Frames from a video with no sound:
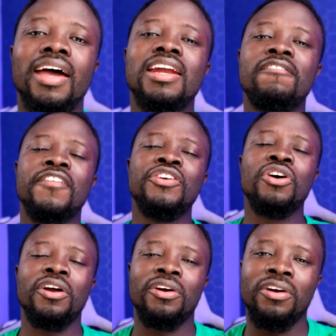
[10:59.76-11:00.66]
End the
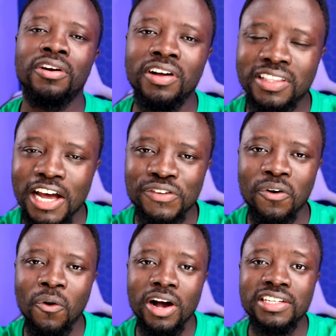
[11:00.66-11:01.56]
video. No. Thanks
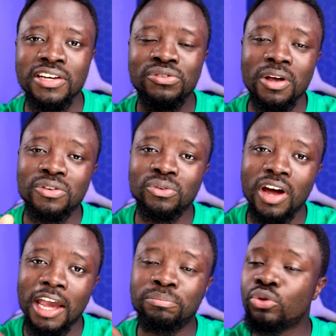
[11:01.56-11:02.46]
for watching.
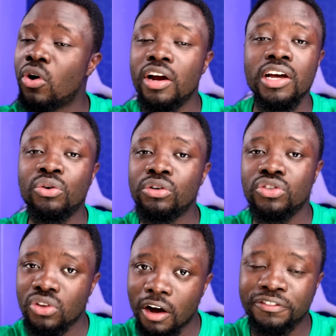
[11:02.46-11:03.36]
Subscribe. Do all the good
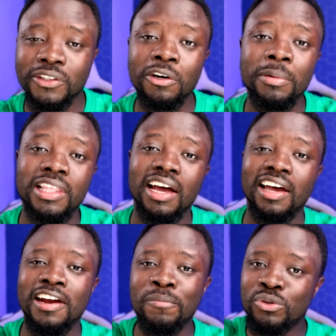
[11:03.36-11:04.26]
stuff. Till we meet
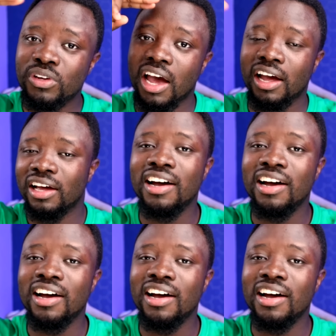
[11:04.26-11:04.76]
again, Abusia.